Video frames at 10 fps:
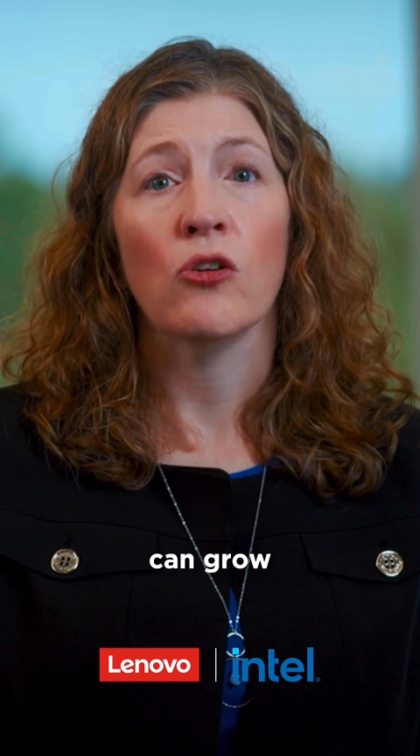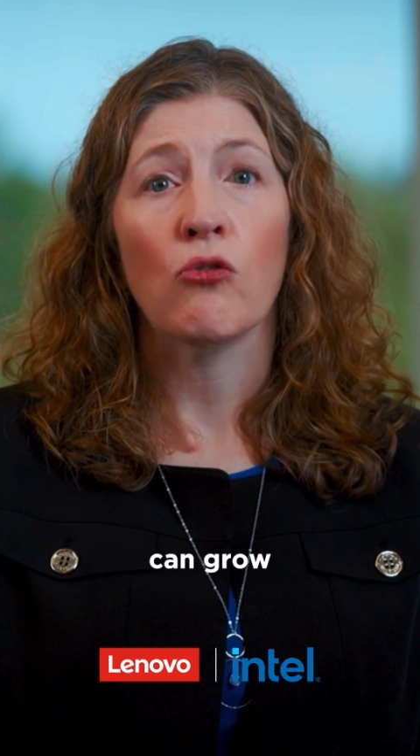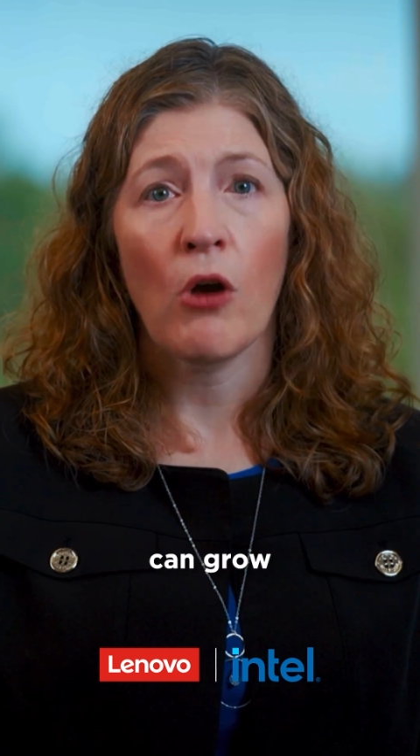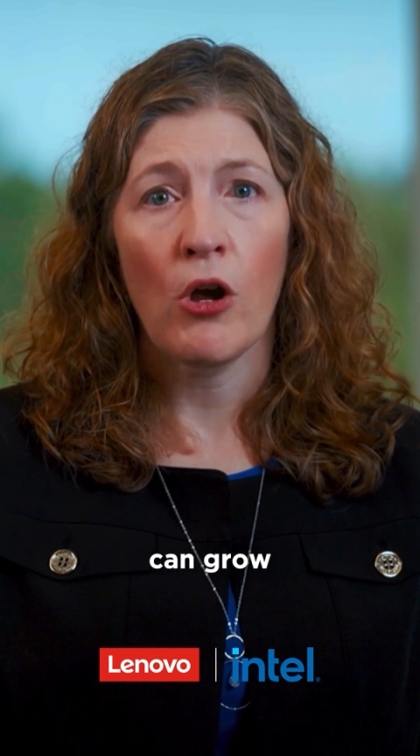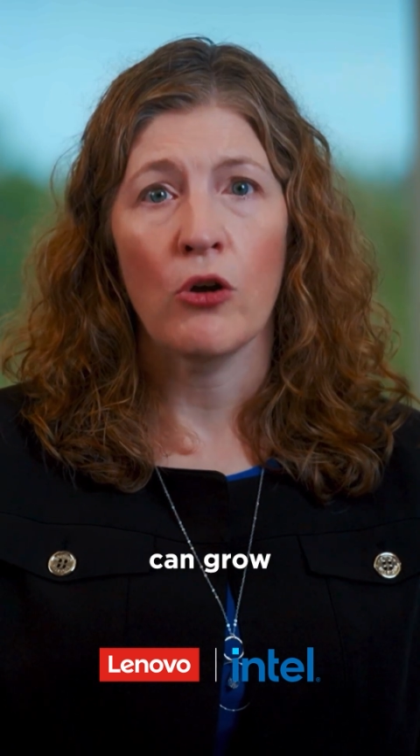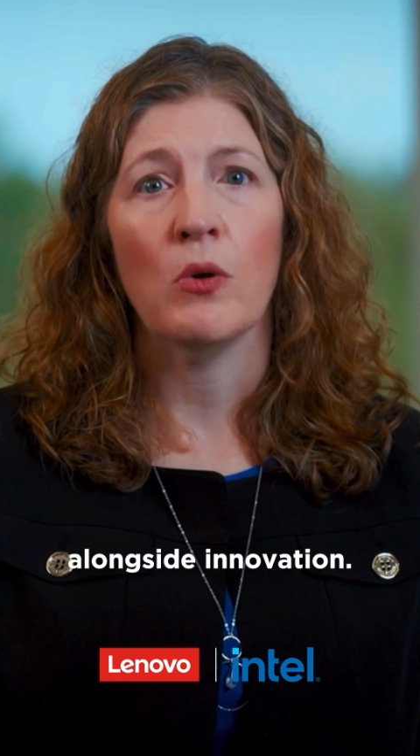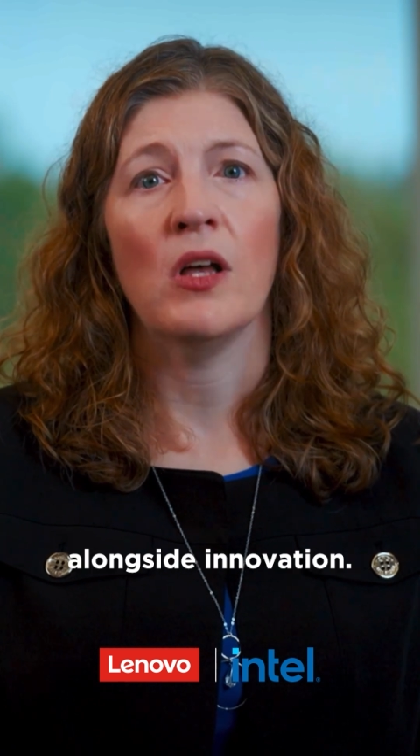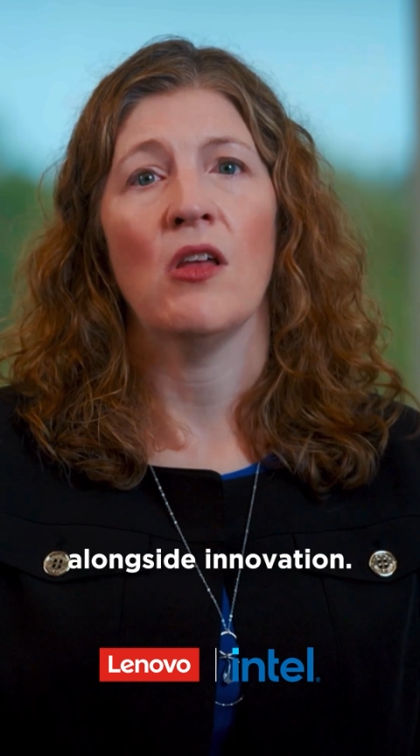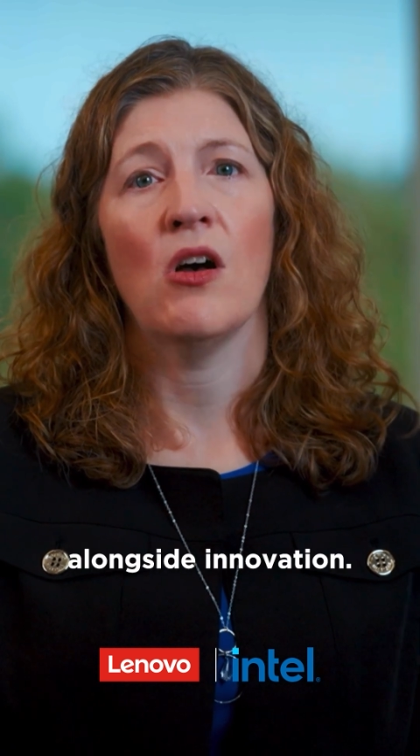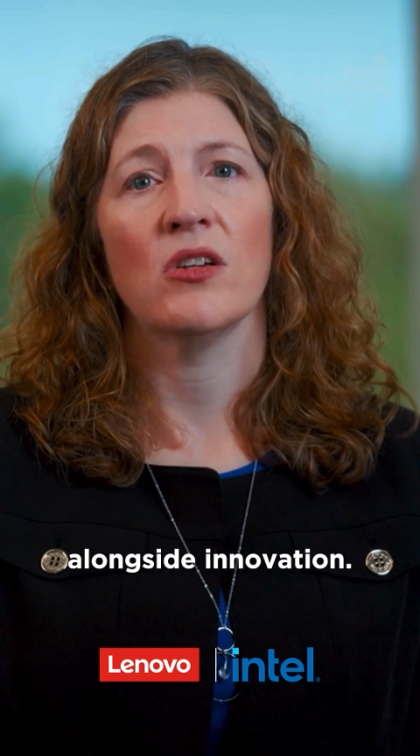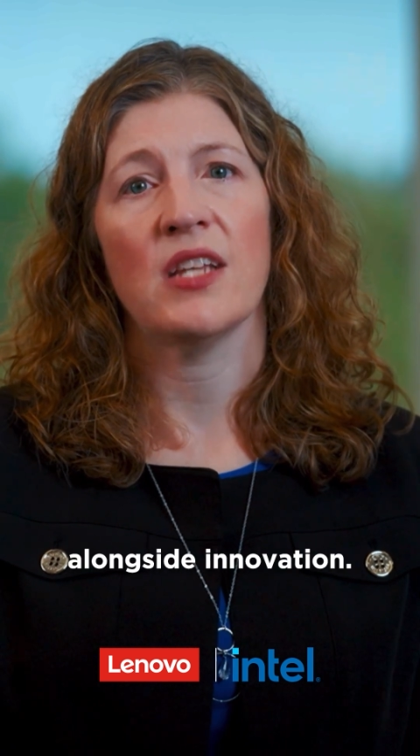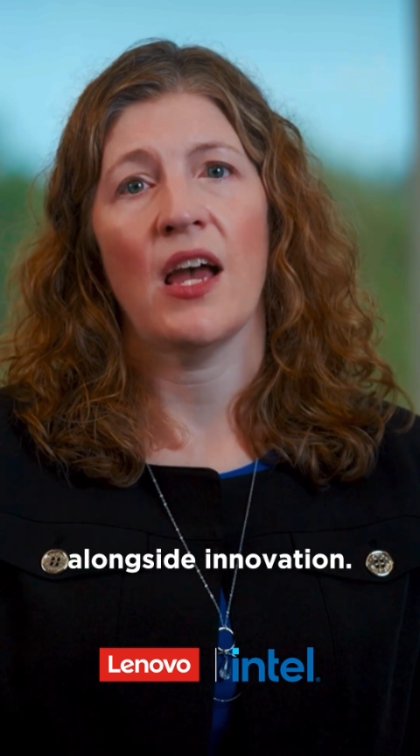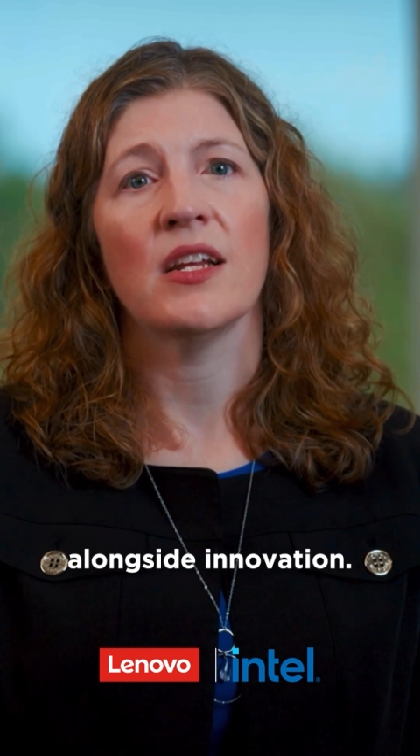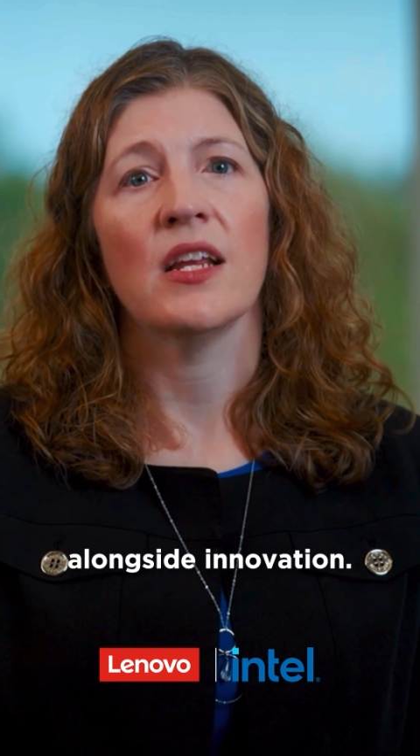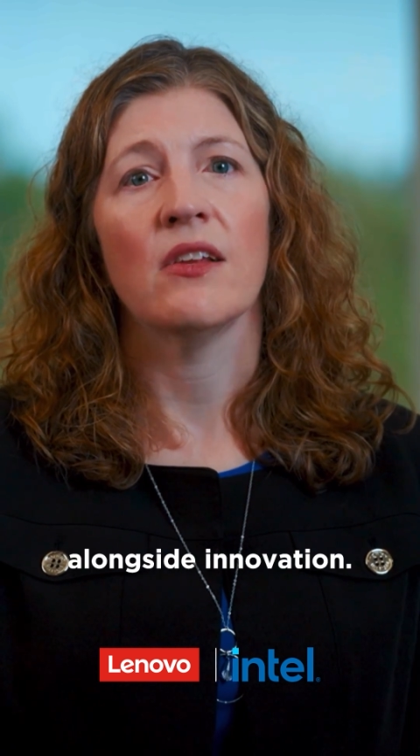grow
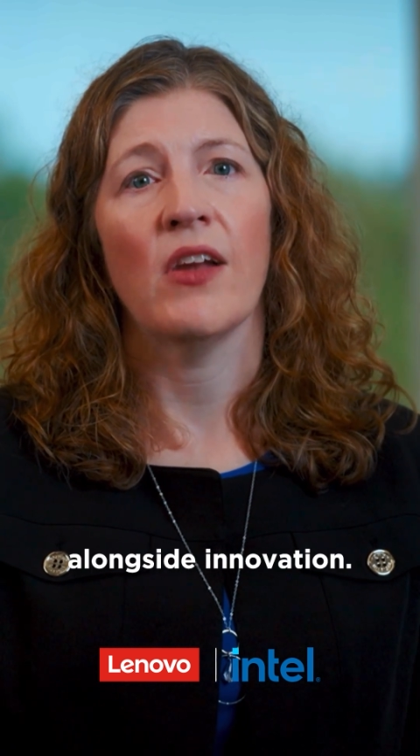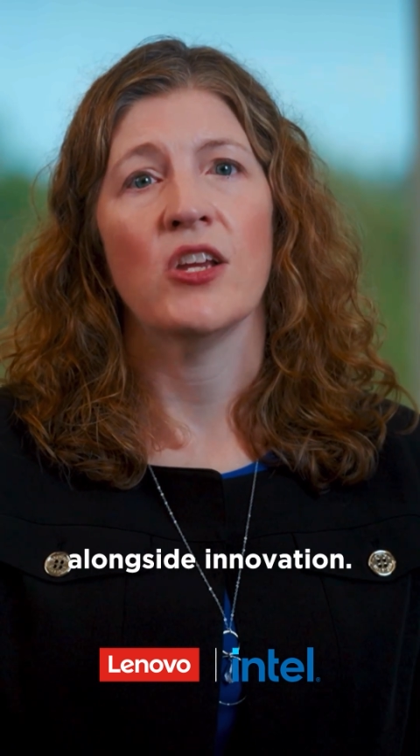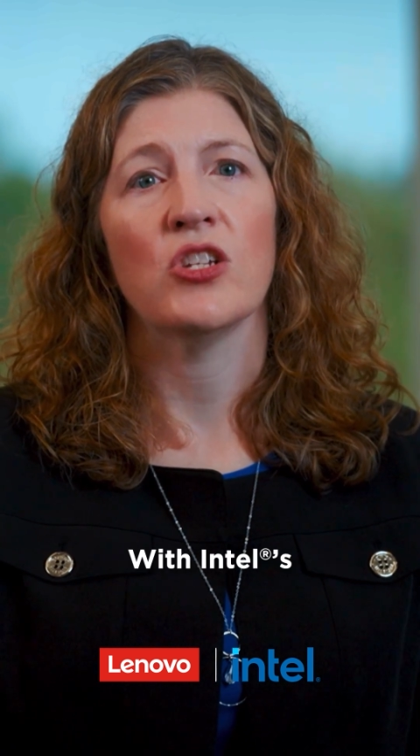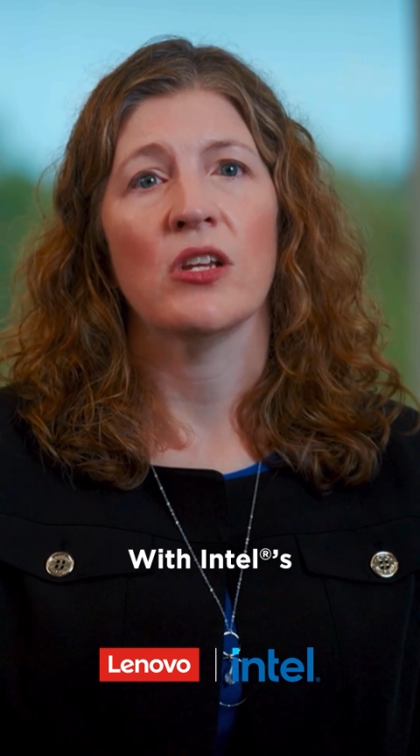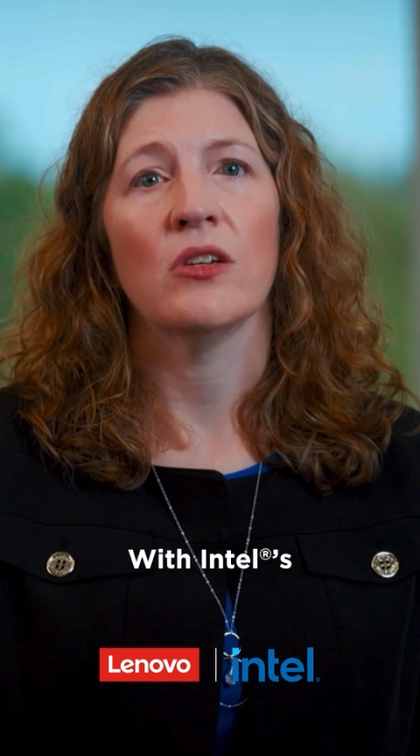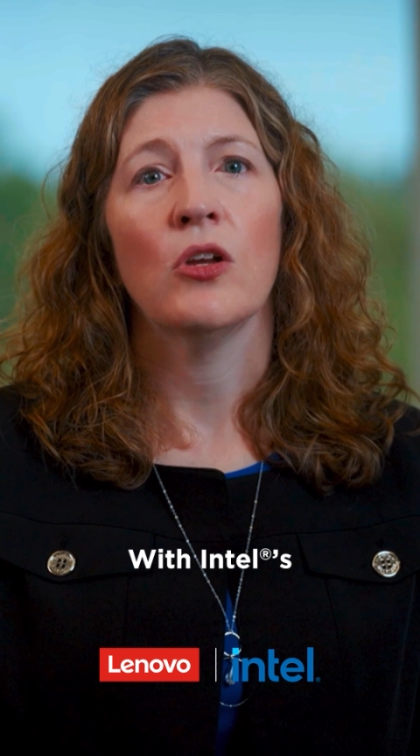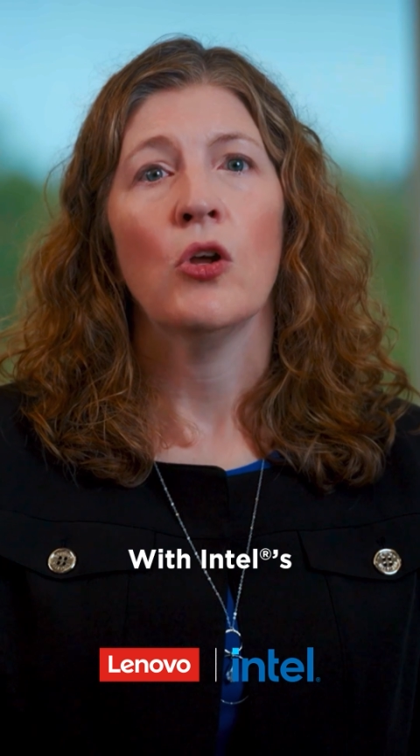alongside innovation.